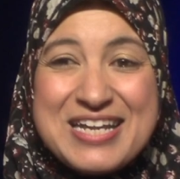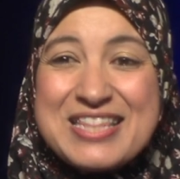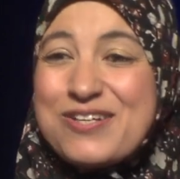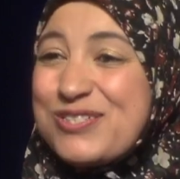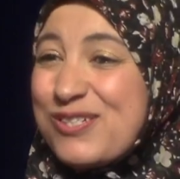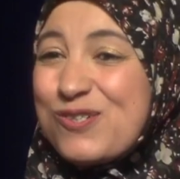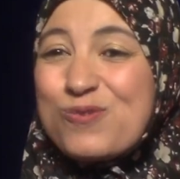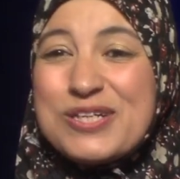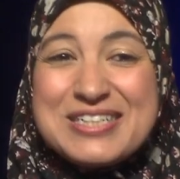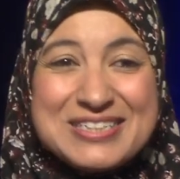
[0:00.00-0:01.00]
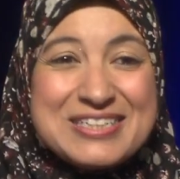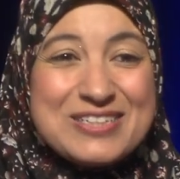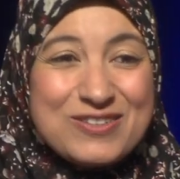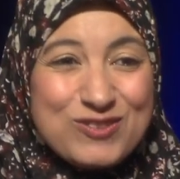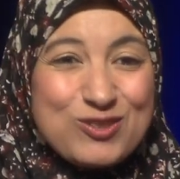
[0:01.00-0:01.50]
there is a great deal
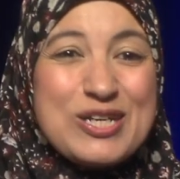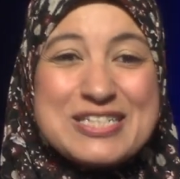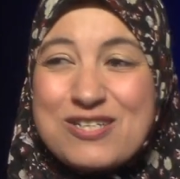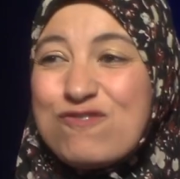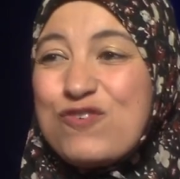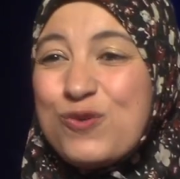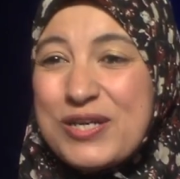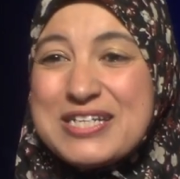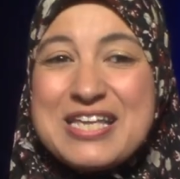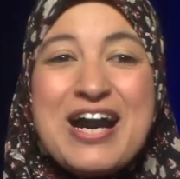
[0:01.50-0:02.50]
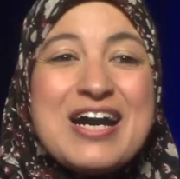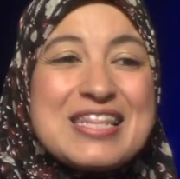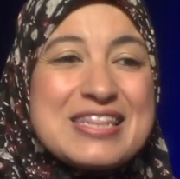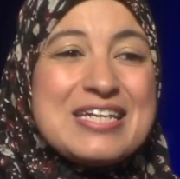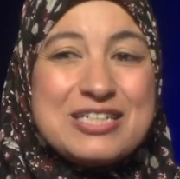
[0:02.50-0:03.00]
of stress and focus on
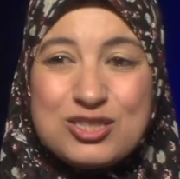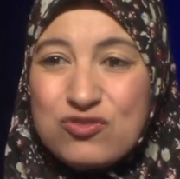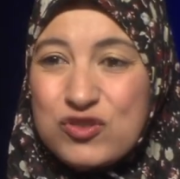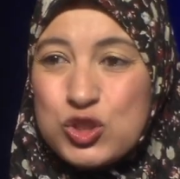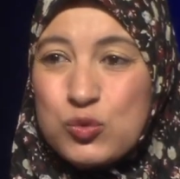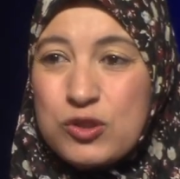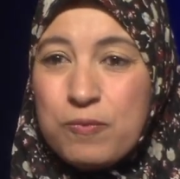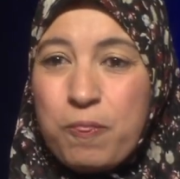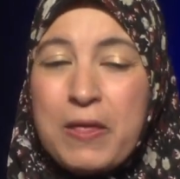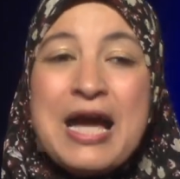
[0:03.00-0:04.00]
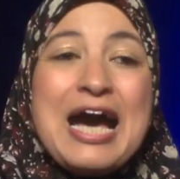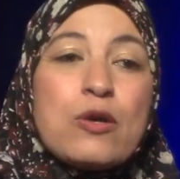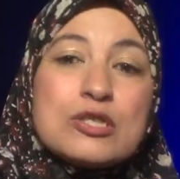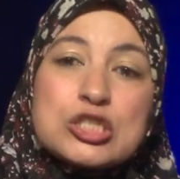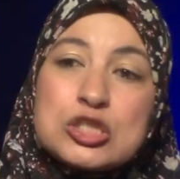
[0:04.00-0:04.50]
the individual.
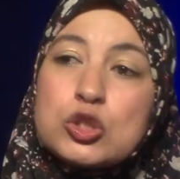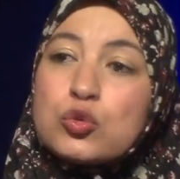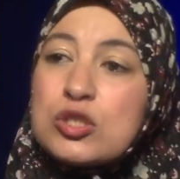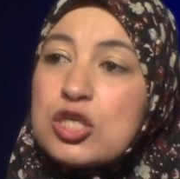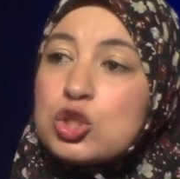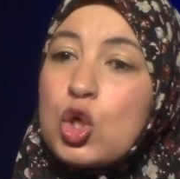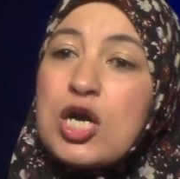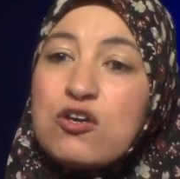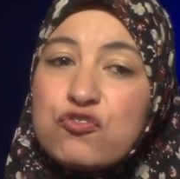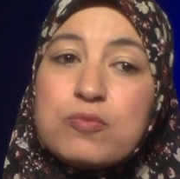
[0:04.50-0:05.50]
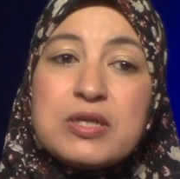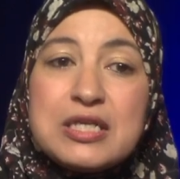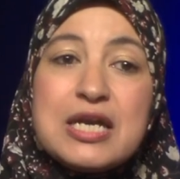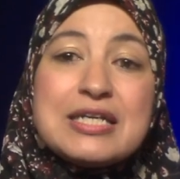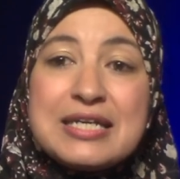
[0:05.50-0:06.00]
Our children are taught from a
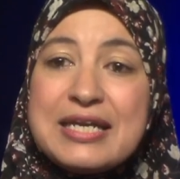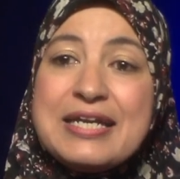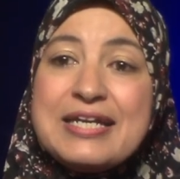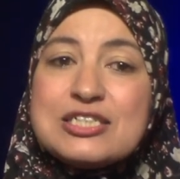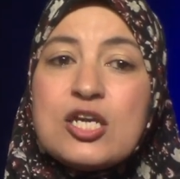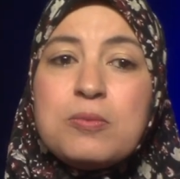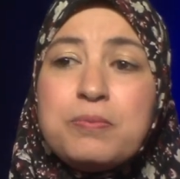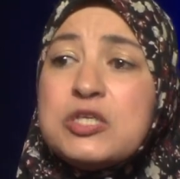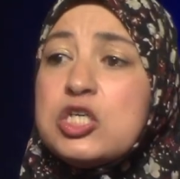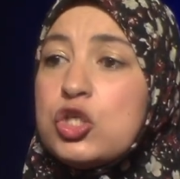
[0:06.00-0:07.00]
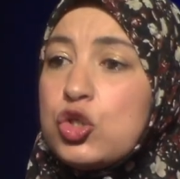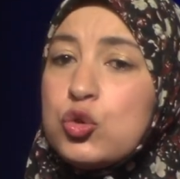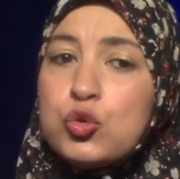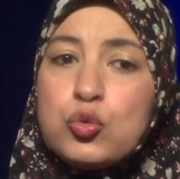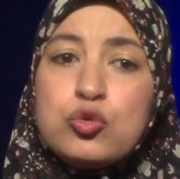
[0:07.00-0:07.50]
young age, be
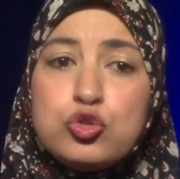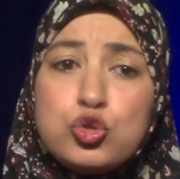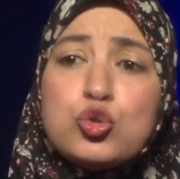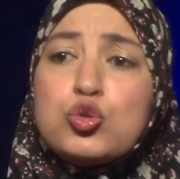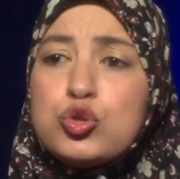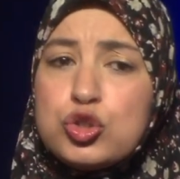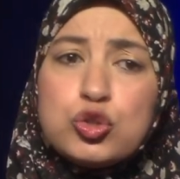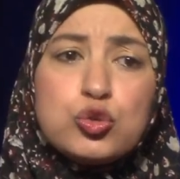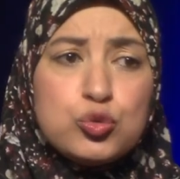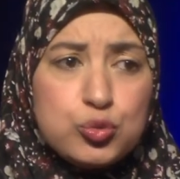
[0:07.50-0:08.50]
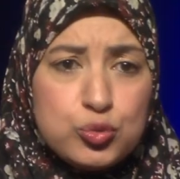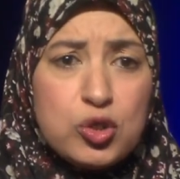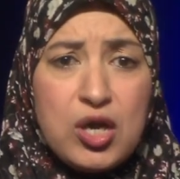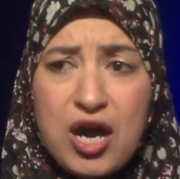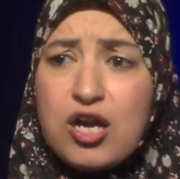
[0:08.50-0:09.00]
you, do you.
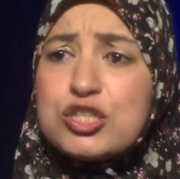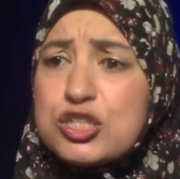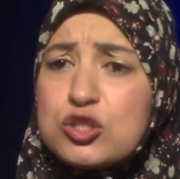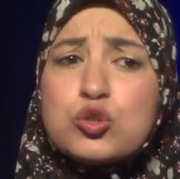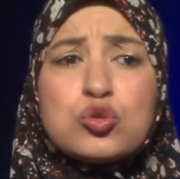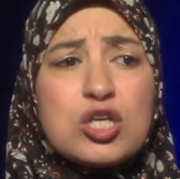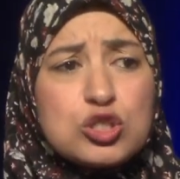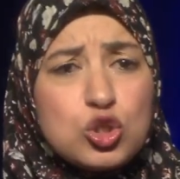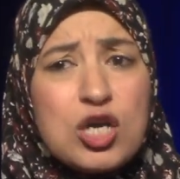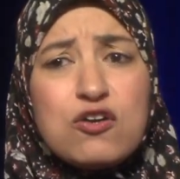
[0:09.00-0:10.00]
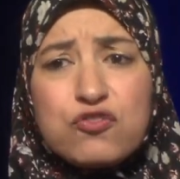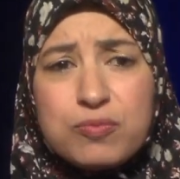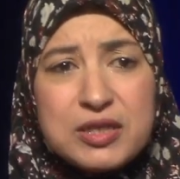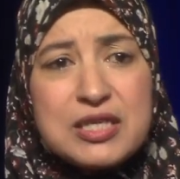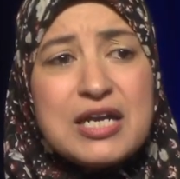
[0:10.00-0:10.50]
Our children are taught from
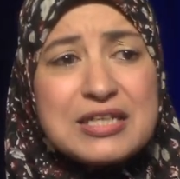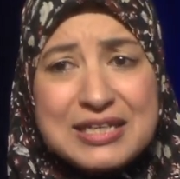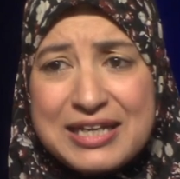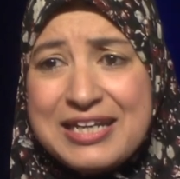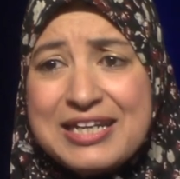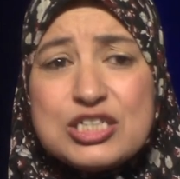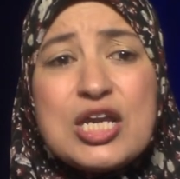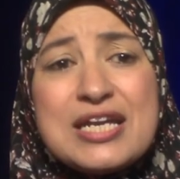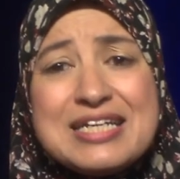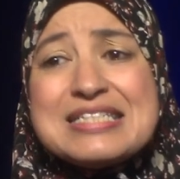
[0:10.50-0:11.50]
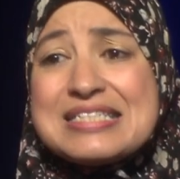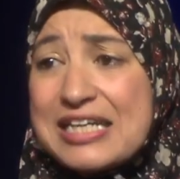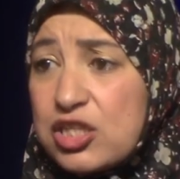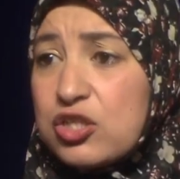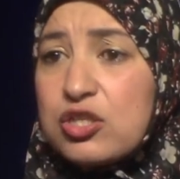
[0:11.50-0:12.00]
a young age in
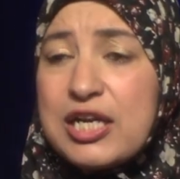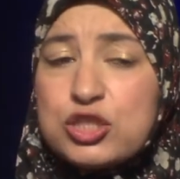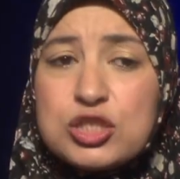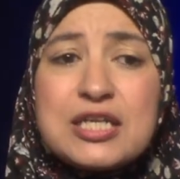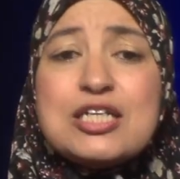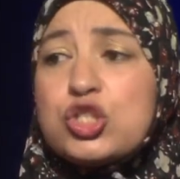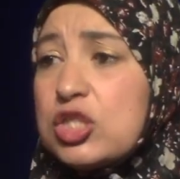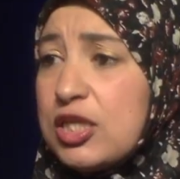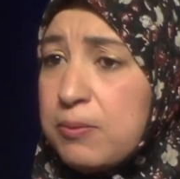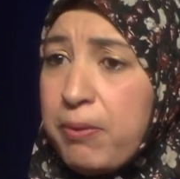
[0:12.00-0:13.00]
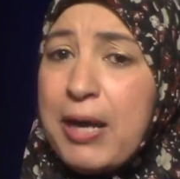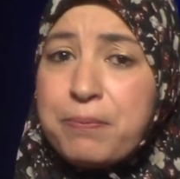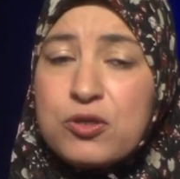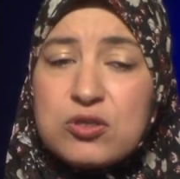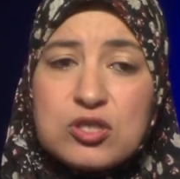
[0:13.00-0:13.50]
secular education, in
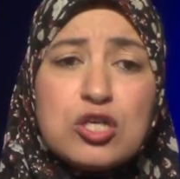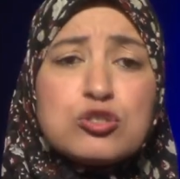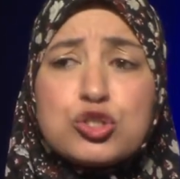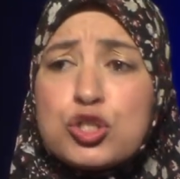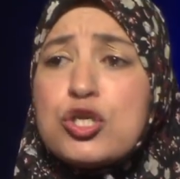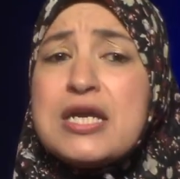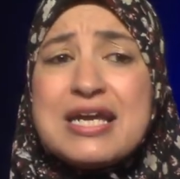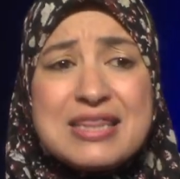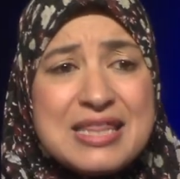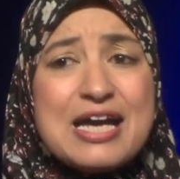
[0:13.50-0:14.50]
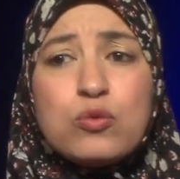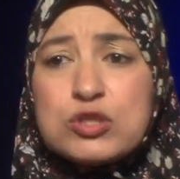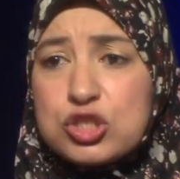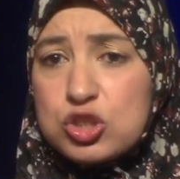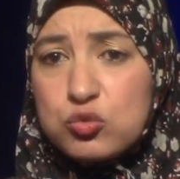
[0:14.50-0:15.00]
popular culture, in that which
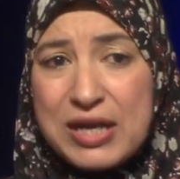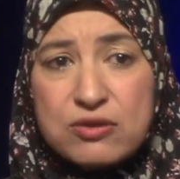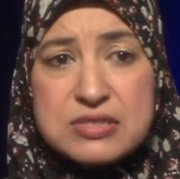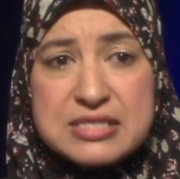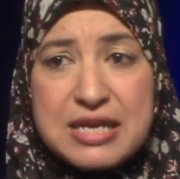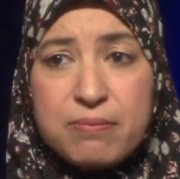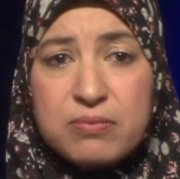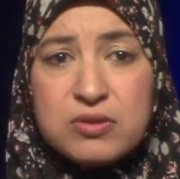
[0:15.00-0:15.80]
surrounds them,